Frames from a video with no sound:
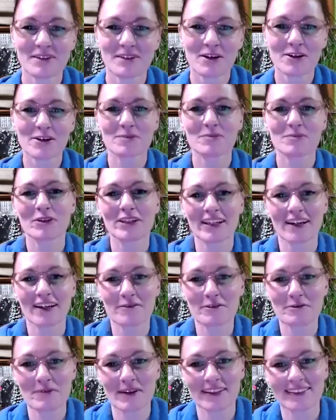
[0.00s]
Good morning,
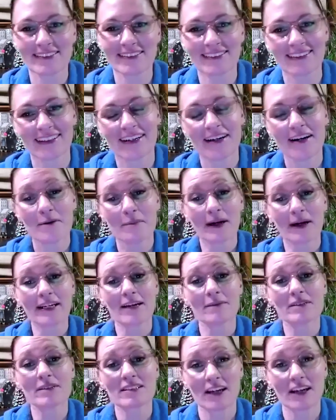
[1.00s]
everyone. My name
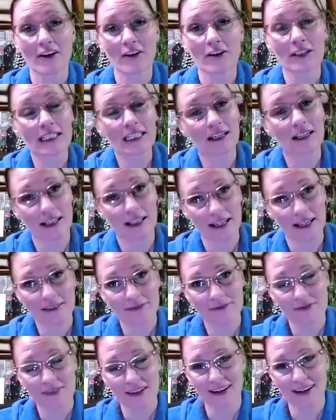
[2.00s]
is Carolee Clay,
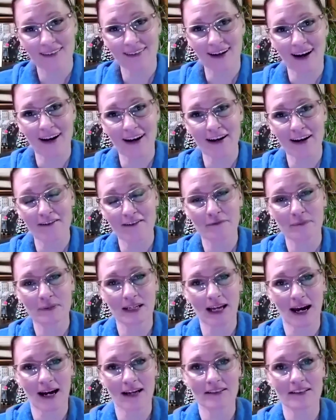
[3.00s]
and I have been
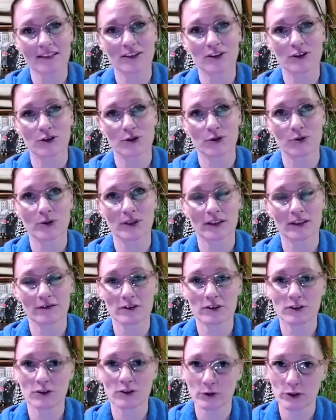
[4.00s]
asked to give the
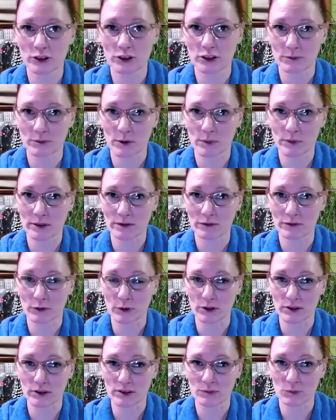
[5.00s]
stewardship moment for
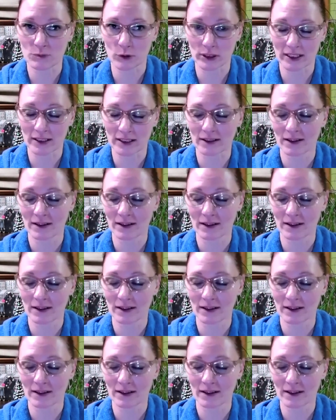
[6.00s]
this morning.